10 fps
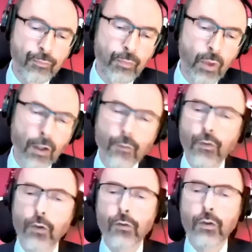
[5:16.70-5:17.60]
On the
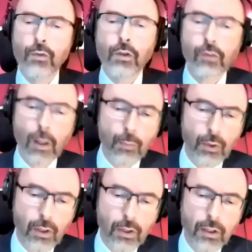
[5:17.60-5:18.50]
1st of December
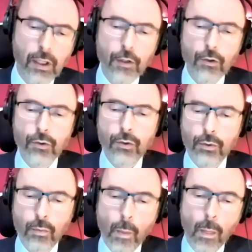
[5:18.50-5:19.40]
1982,
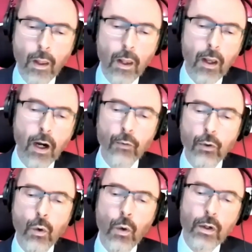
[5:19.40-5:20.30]
I
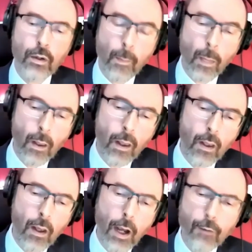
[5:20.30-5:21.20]
recorded,
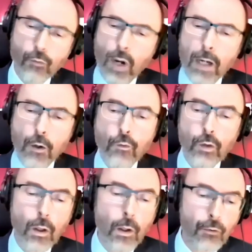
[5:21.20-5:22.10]
I've read over
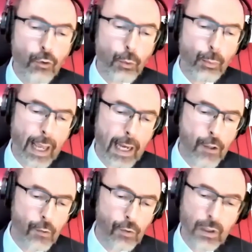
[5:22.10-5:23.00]
100
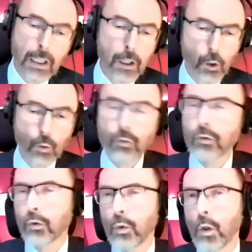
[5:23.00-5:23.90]
pages, indeed closer
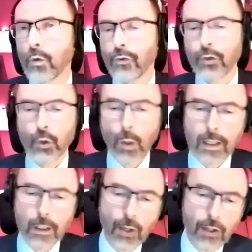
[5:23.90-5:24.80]
to
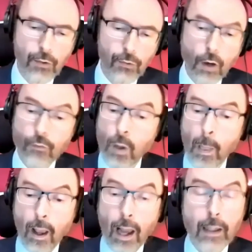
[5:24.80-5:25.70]
120 pages of
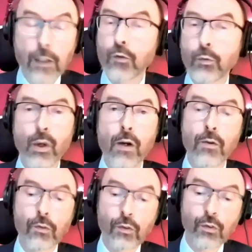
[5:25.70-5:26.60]
An
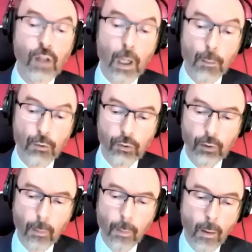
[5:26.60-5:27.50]
Experience of Celibacy
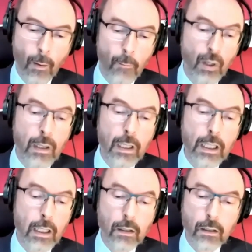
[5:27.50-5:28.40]
by
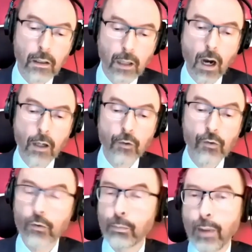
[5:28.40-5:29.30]
Keith Clark
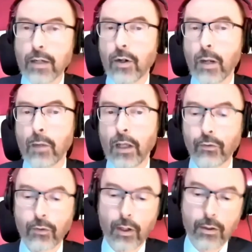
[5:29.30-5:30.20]
since bedtime
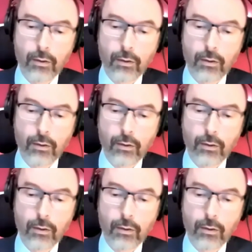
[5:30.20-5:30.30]
last night.